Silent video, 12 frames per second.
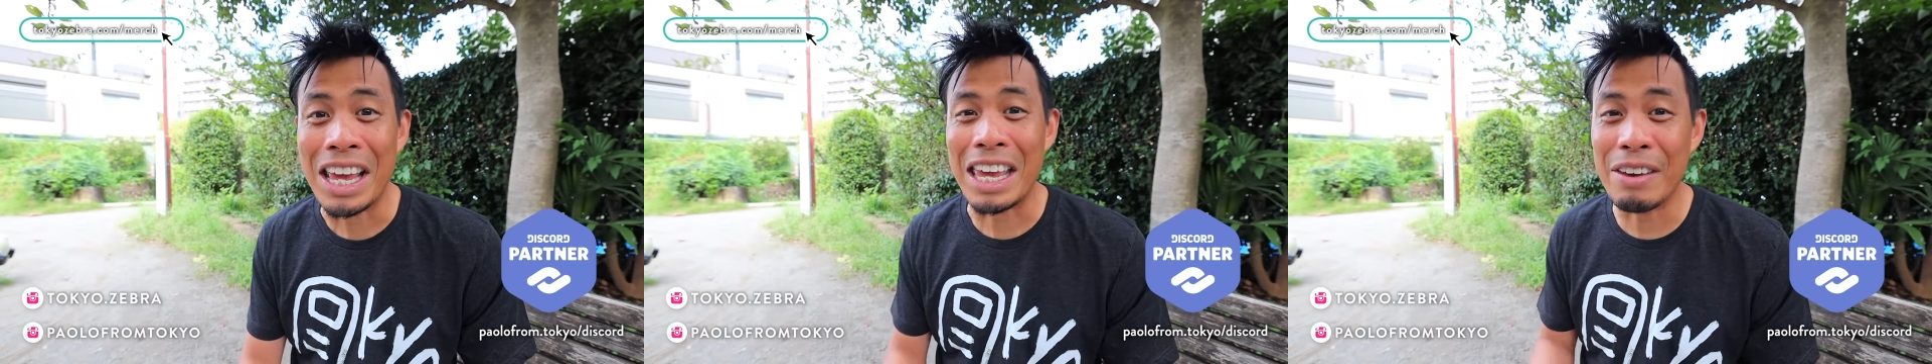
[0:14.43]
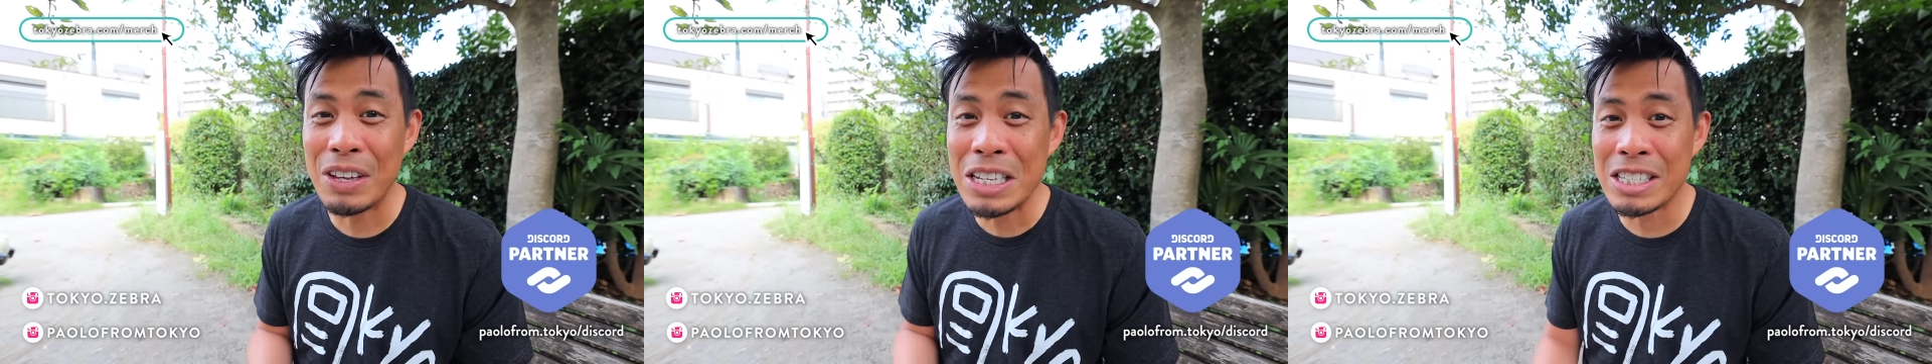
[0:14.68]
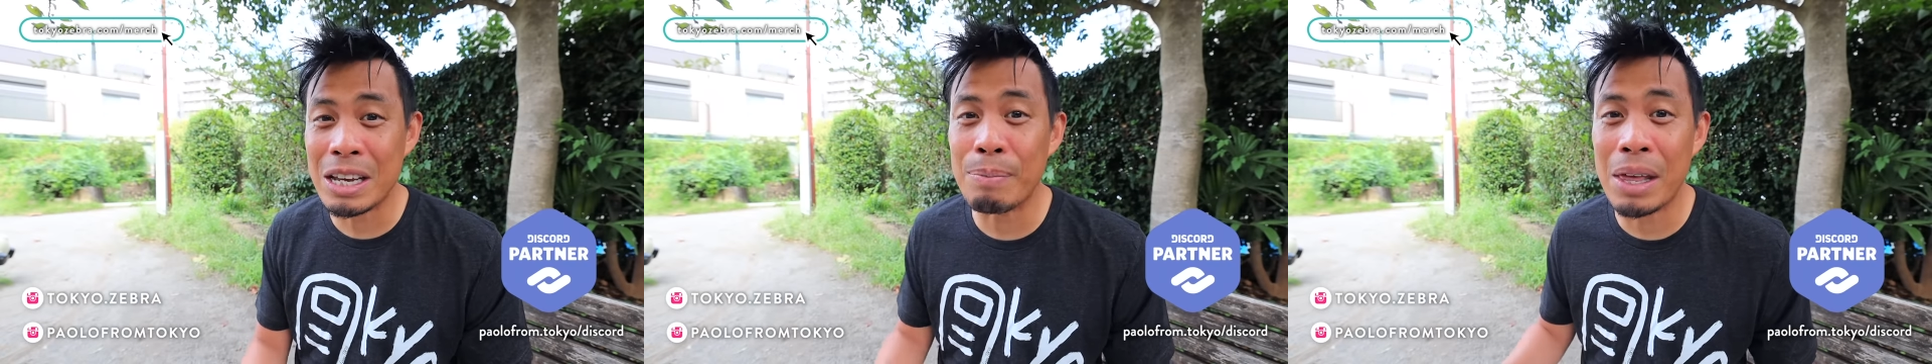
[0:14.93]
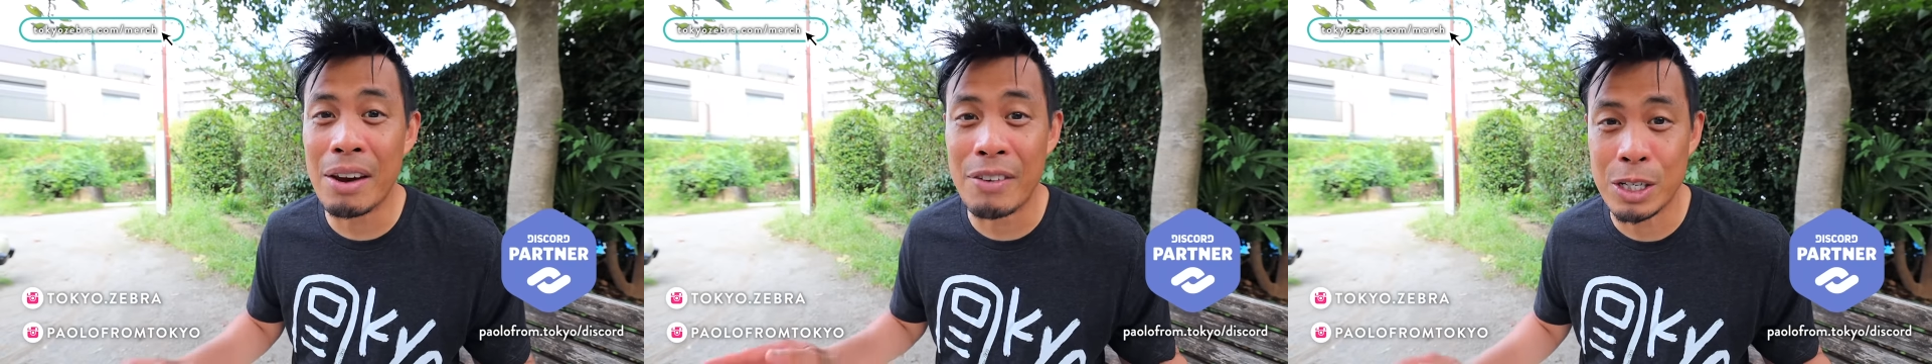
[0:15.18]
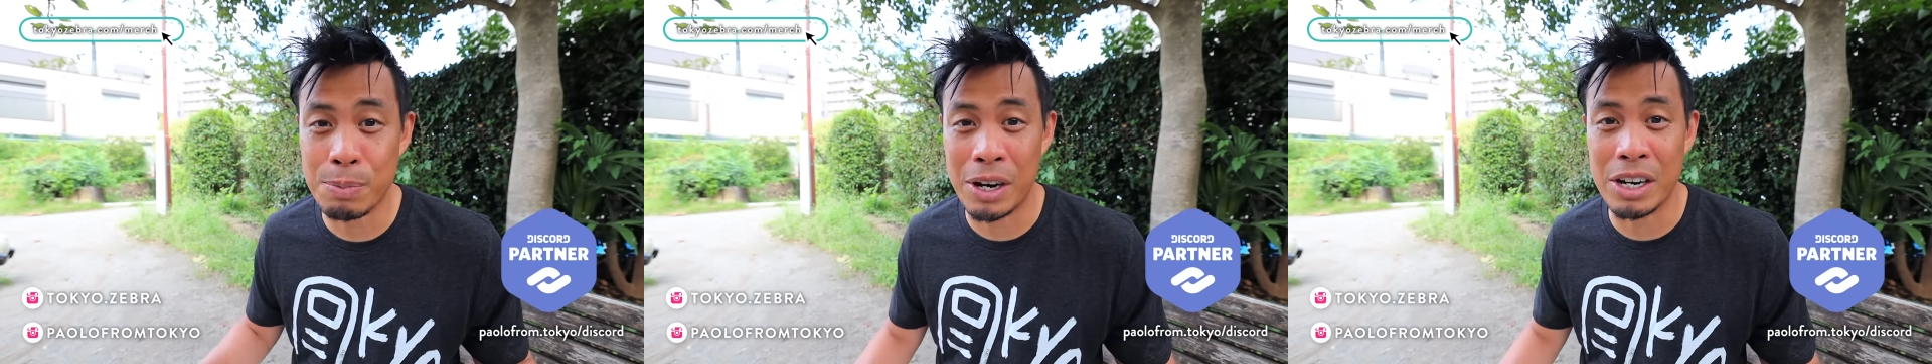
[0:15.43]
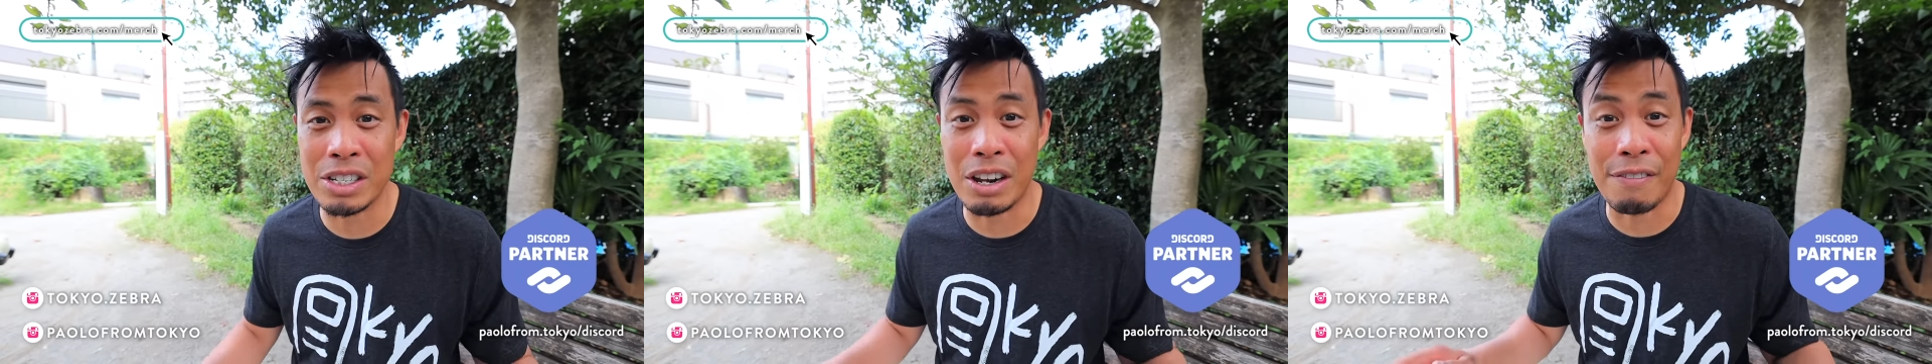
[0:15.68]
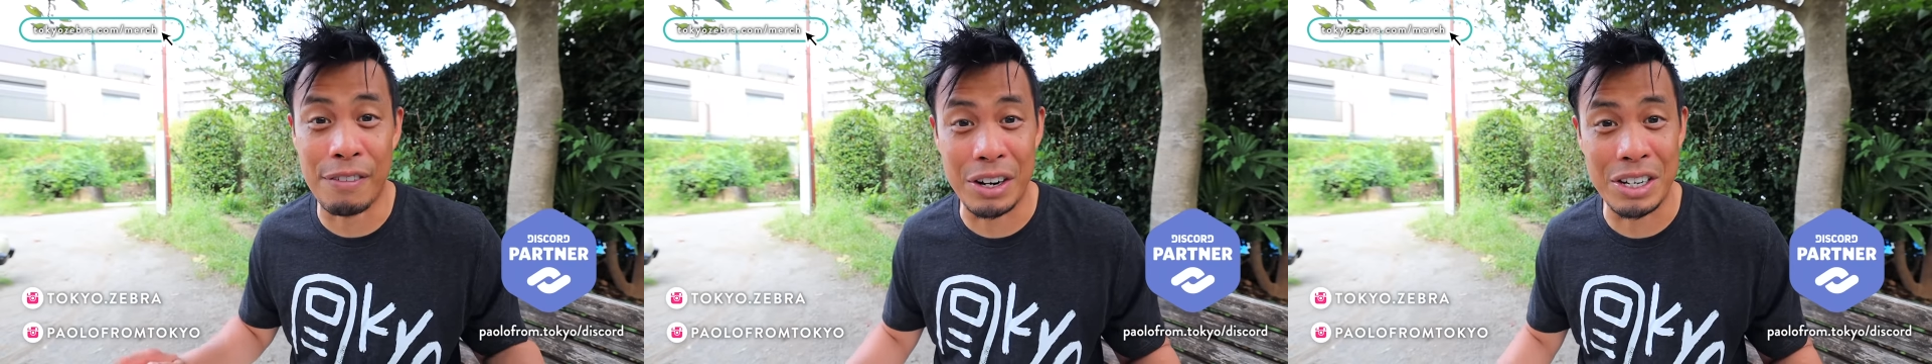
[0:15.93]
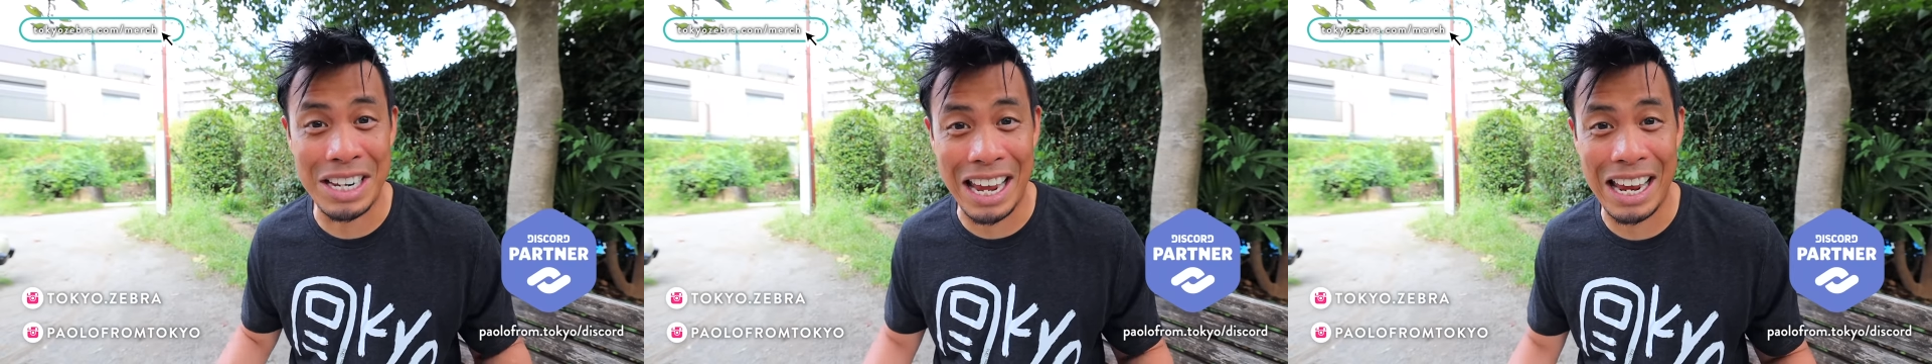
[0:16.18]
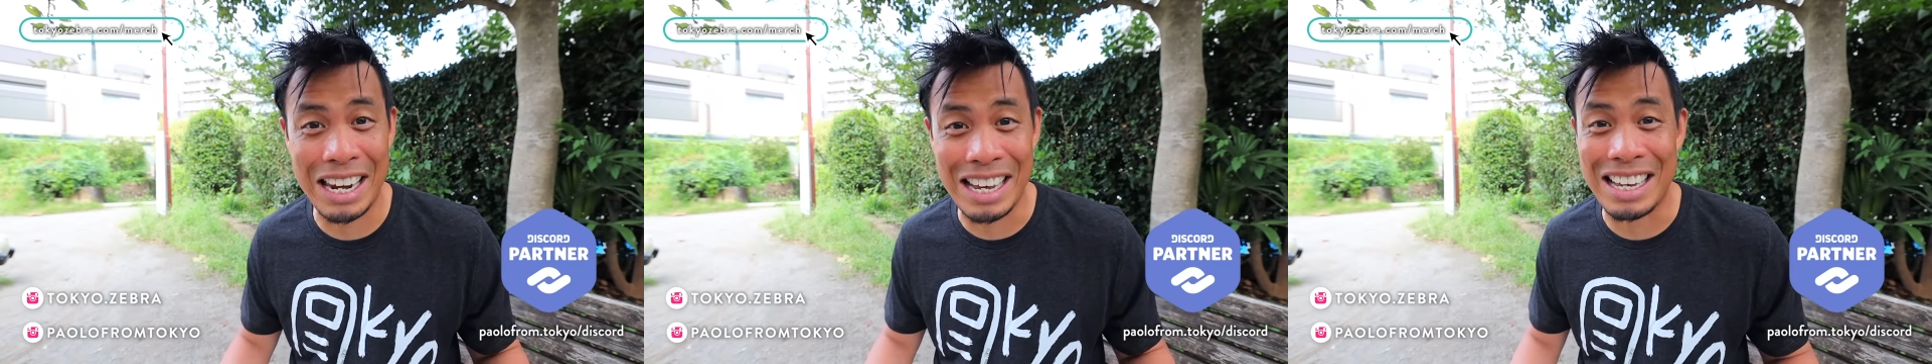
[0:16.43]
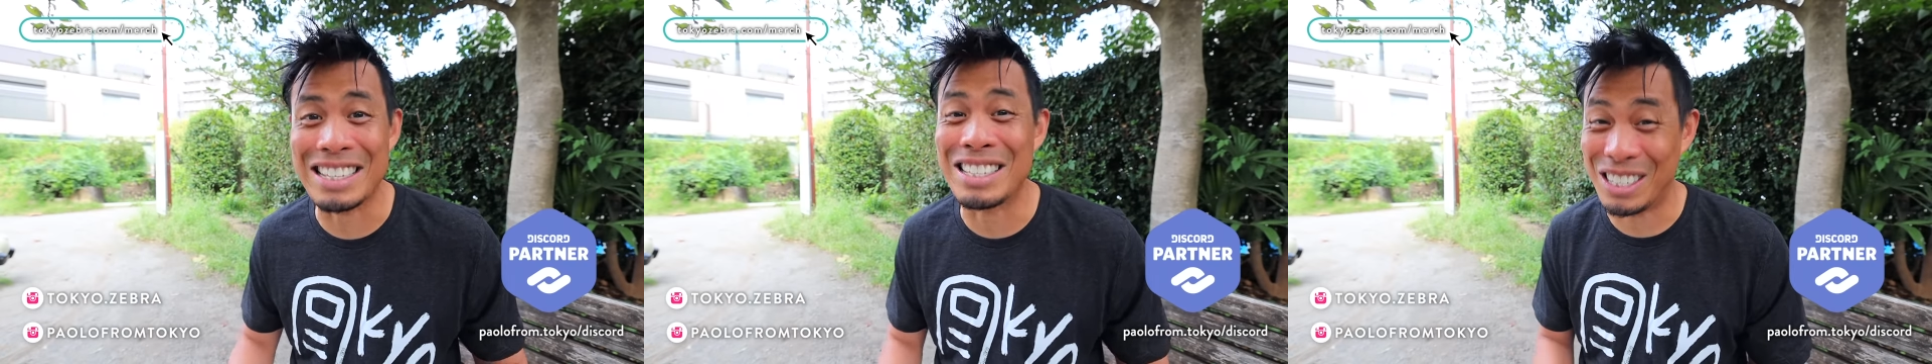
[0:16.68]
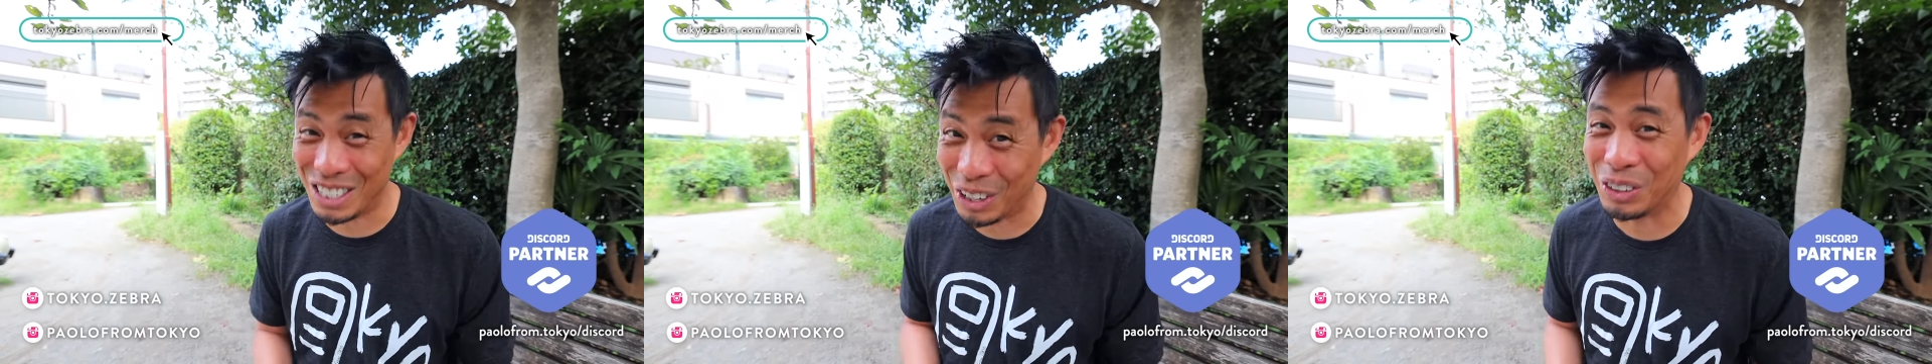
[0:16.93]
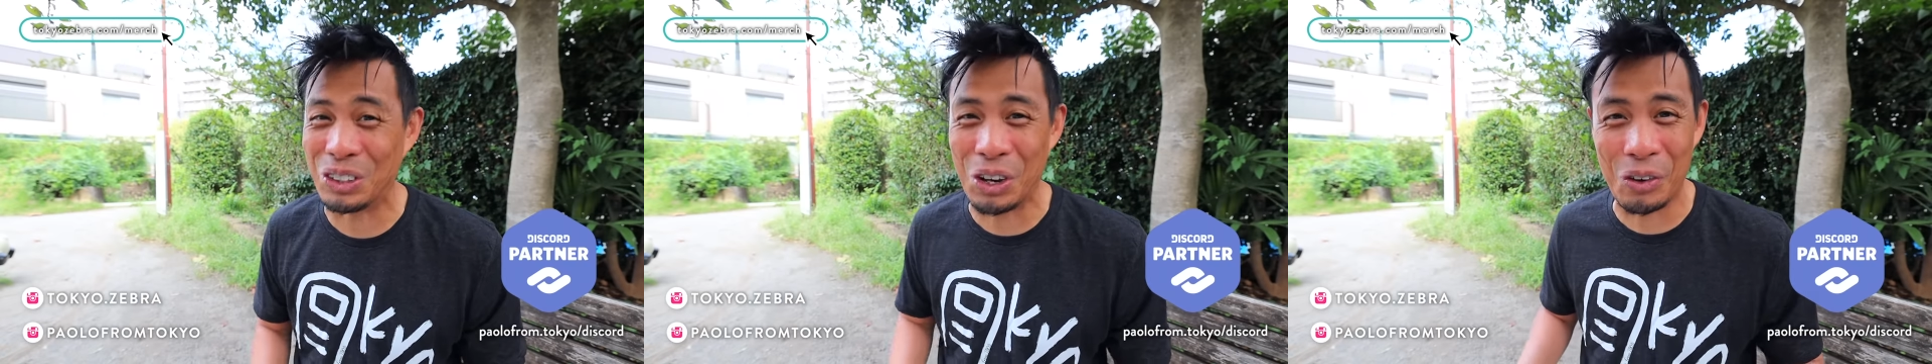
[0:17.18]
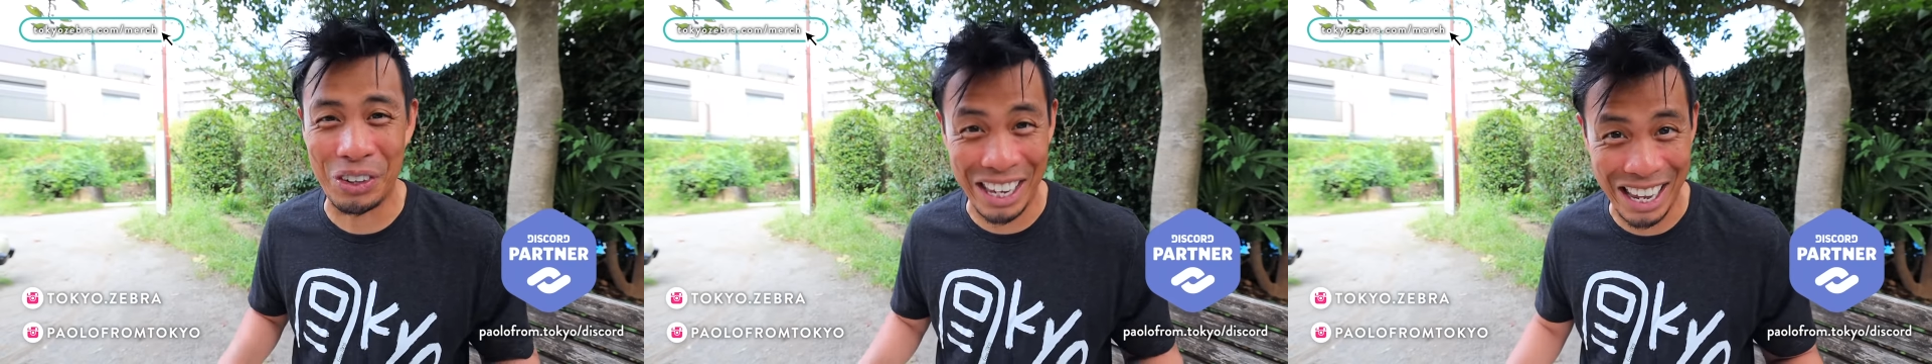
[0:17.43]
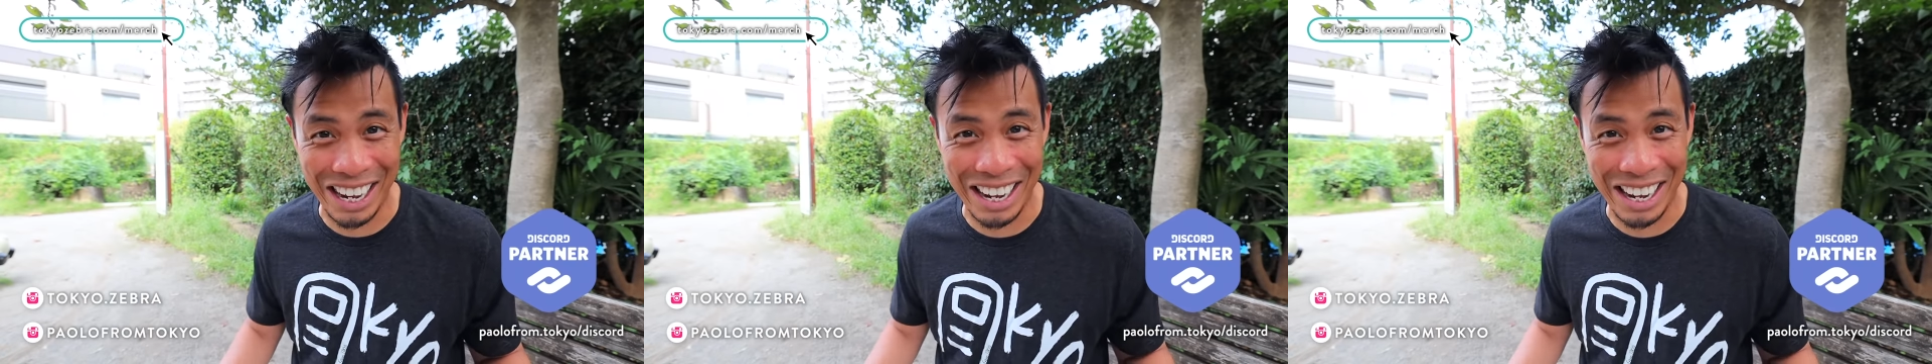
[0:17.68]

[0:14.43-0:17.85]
even some that have experienced it firsthand, still don't get